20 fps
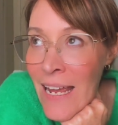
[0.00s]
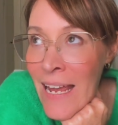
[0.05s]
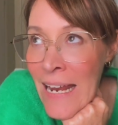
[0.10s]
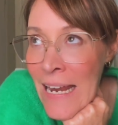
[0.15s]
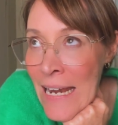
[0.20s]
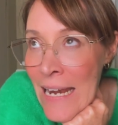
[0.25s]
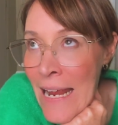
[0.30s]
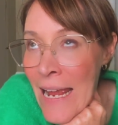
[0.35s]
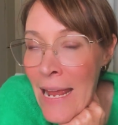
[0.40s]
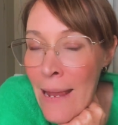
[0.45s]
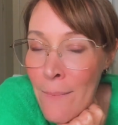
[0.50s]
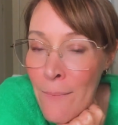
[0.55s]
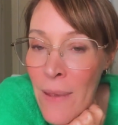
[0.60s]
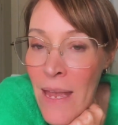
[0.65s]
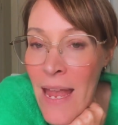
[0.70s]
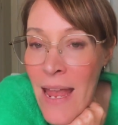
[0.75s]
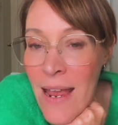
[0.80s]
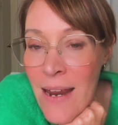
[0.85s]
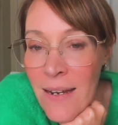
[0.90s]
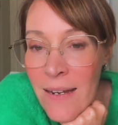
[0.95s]

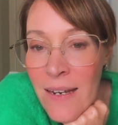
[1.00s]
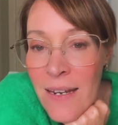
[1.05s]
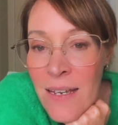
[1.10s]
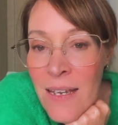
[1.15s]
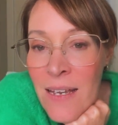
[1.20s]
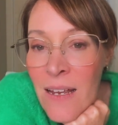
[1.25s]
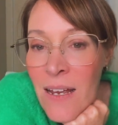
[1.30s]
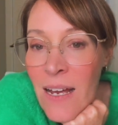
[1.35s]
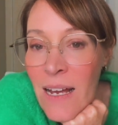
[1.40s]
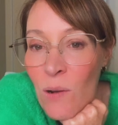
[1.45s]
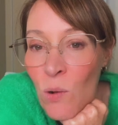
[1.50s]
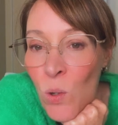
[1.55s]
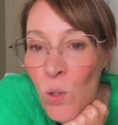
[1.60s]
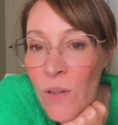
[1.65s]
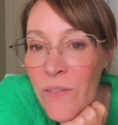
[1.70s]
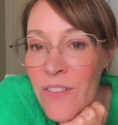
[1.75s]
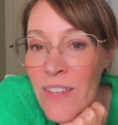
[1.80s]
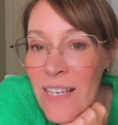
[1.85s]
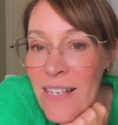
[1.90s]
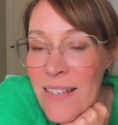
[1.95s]
NMN.
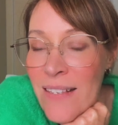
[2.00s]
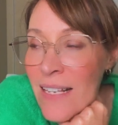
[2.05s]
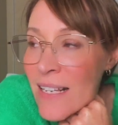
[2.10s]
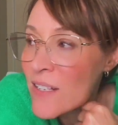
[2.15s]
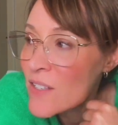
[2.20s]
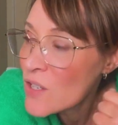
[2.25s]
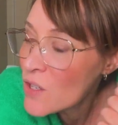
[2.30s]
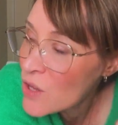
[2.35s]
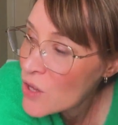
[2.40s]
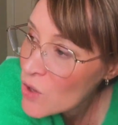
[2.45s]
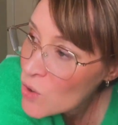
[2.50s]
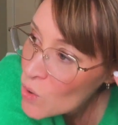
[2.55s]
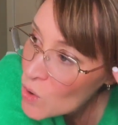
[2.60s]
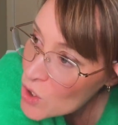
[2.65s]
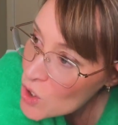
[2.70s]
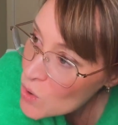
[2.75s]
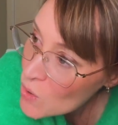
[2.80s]
All of these things are thought